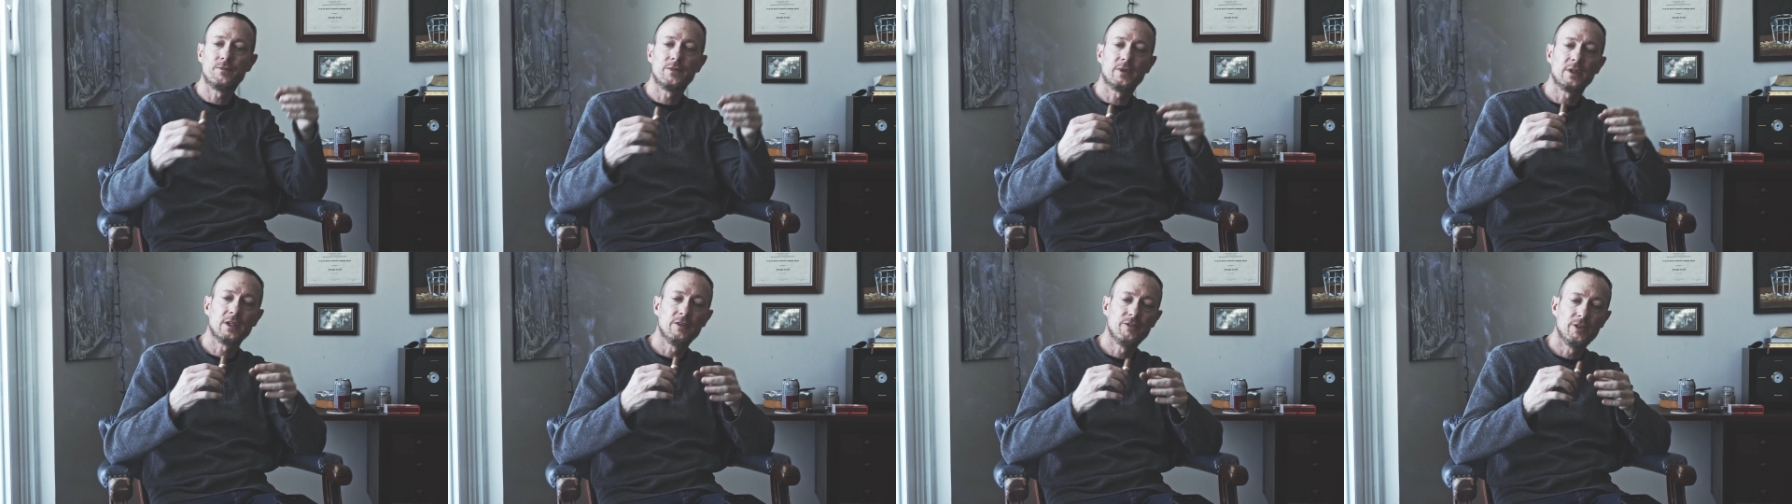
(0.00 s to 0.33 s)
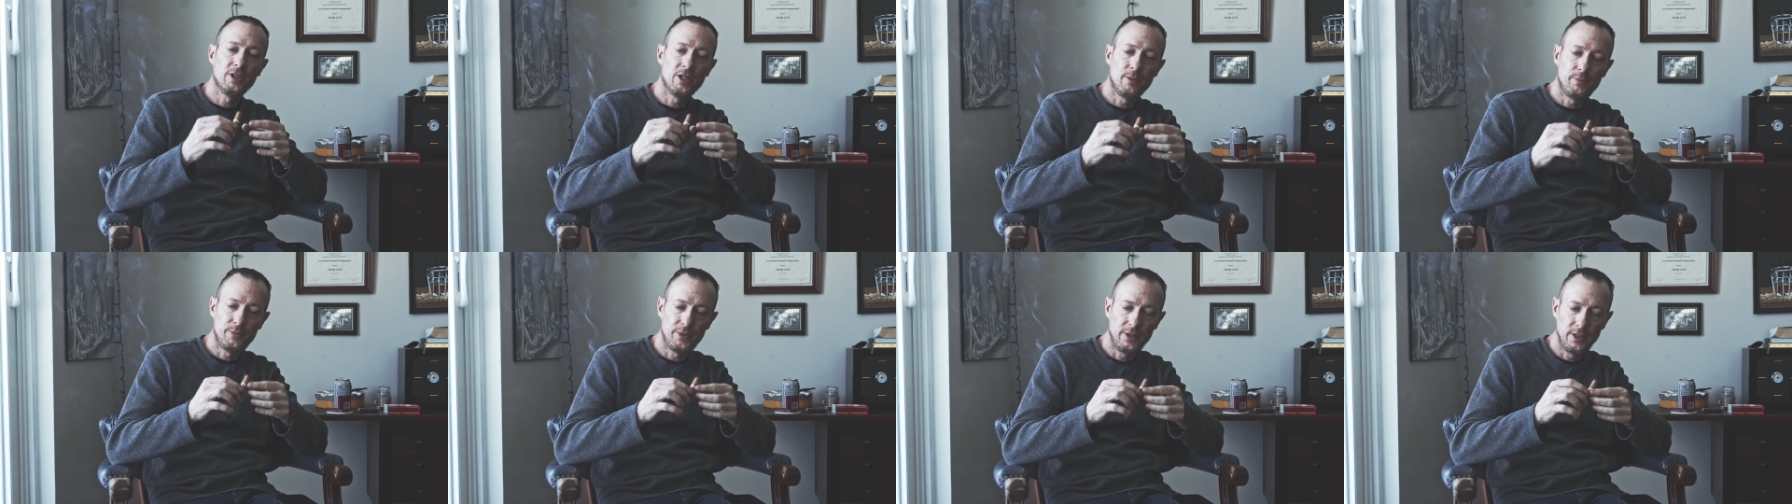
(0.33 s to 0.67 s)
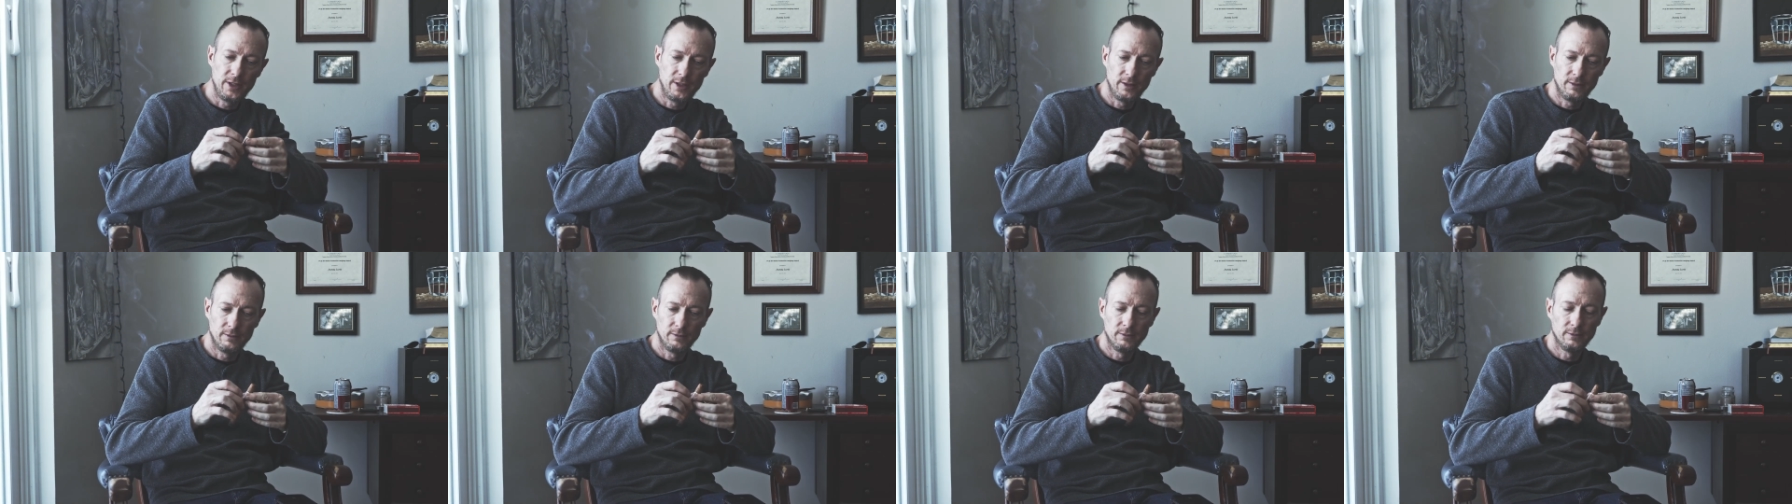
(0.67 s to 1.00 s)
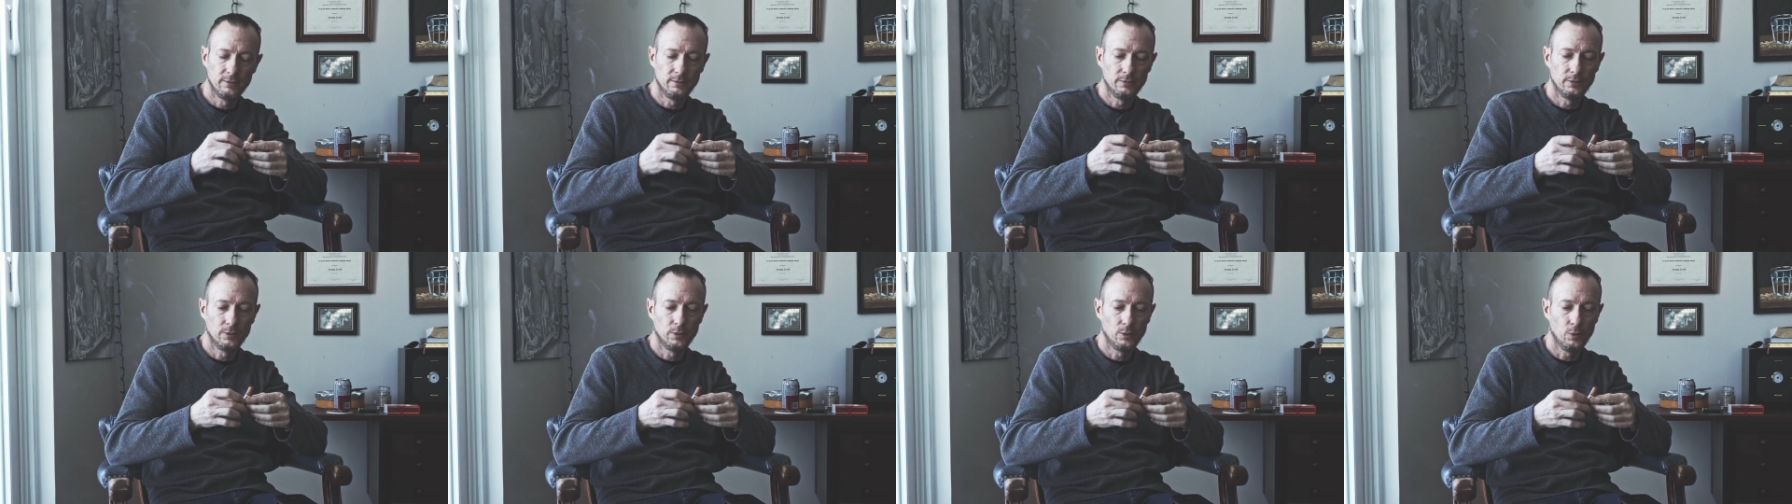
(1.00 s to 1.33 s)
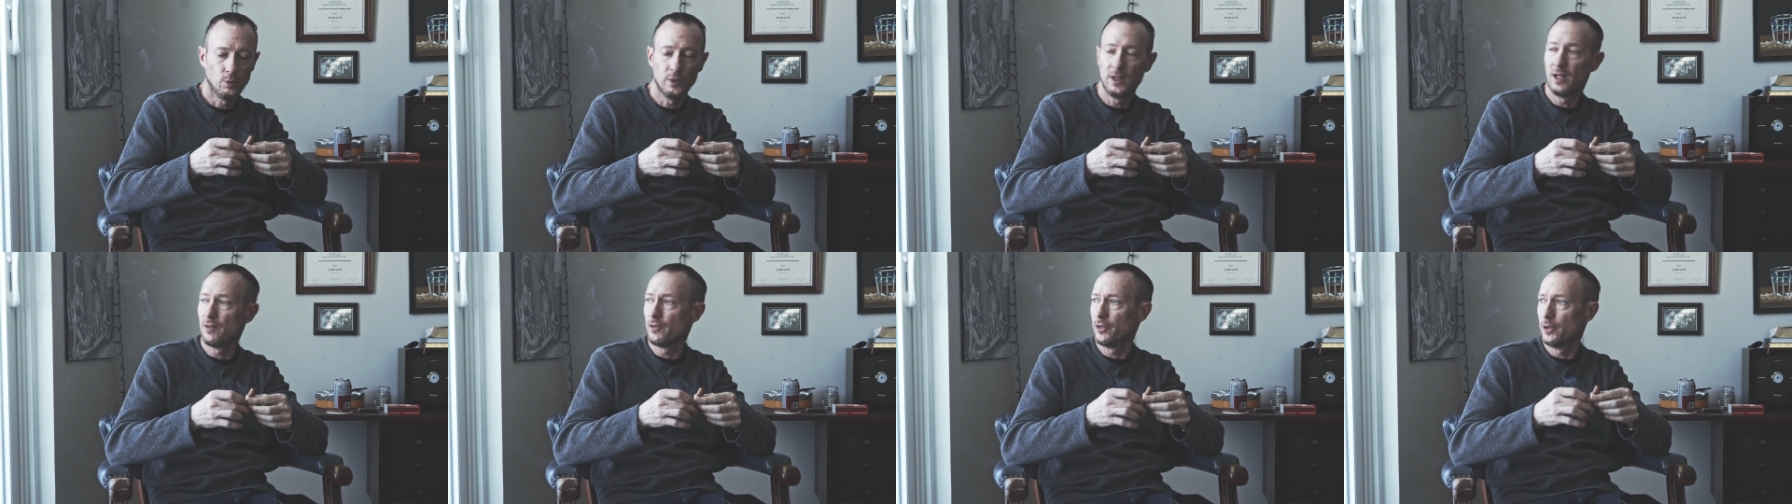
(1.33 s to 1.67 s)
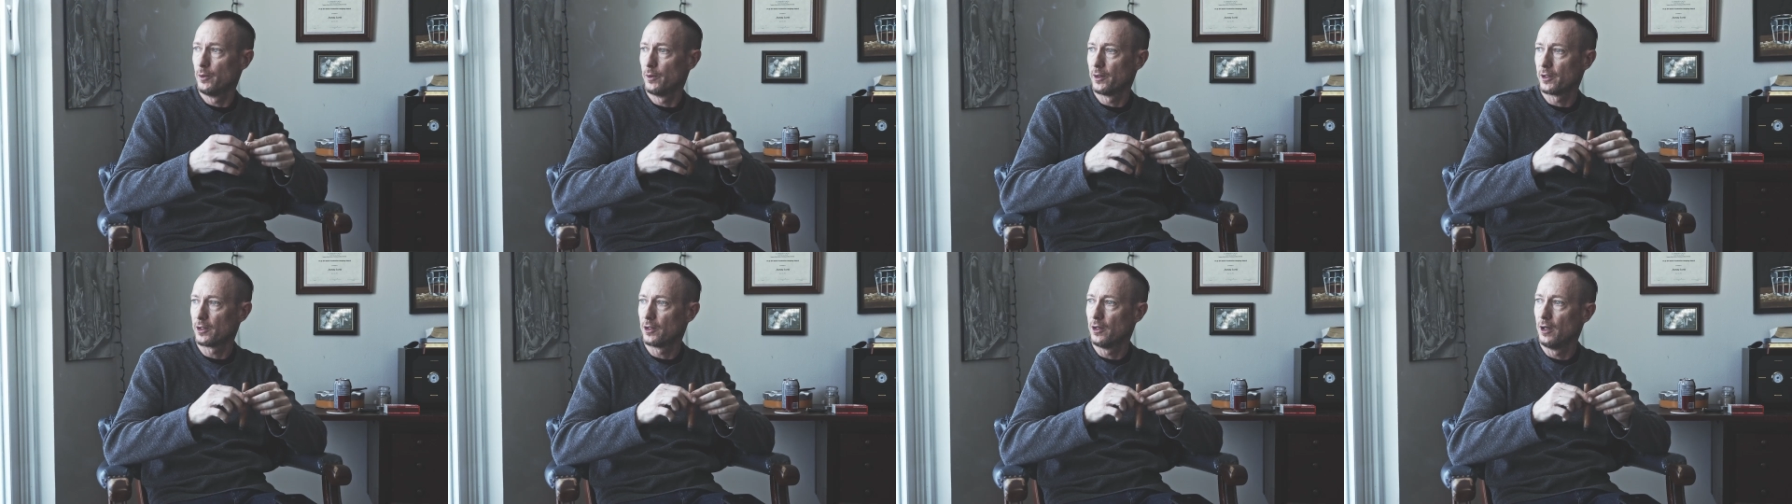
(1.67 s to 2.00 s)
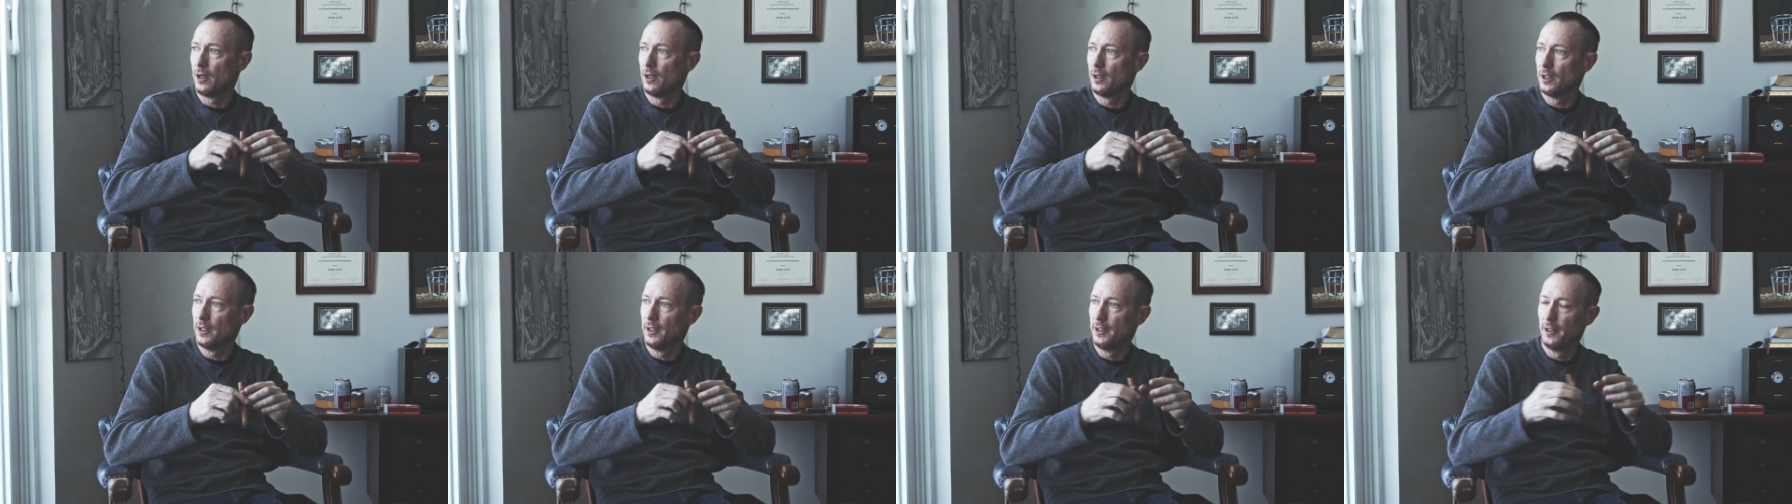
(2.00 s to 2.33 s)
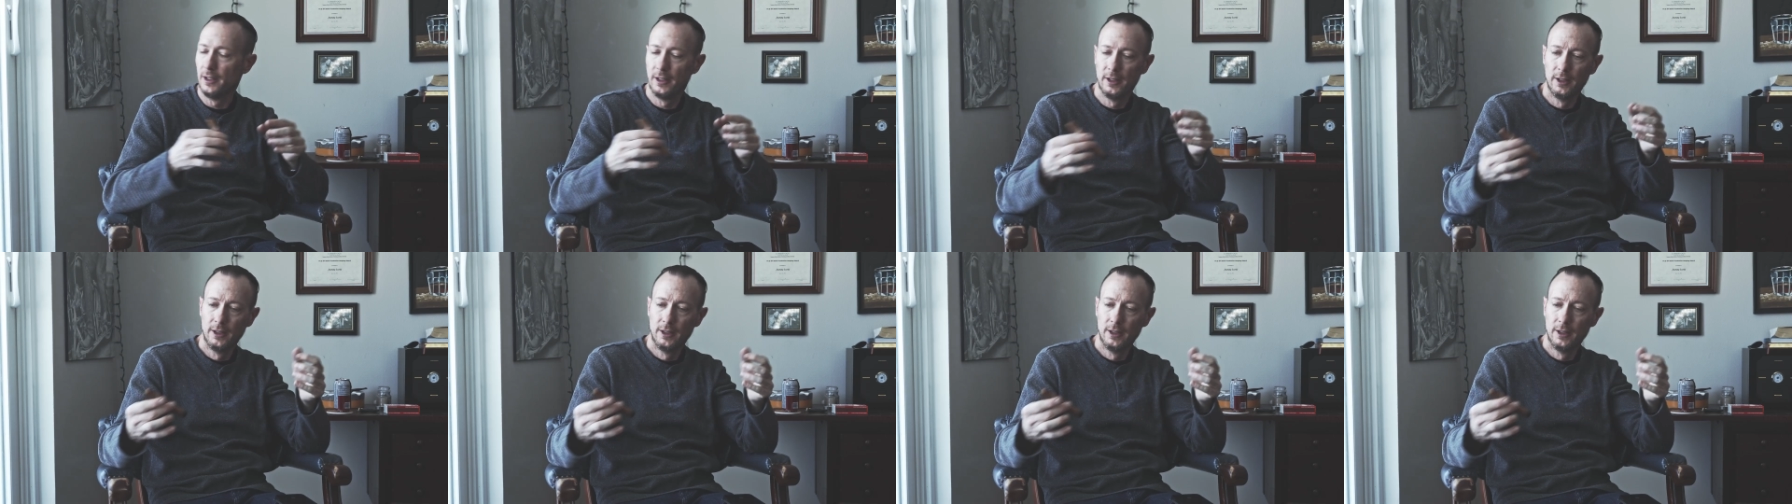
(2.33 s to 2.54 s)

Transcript: give an update, whatever you want to call it.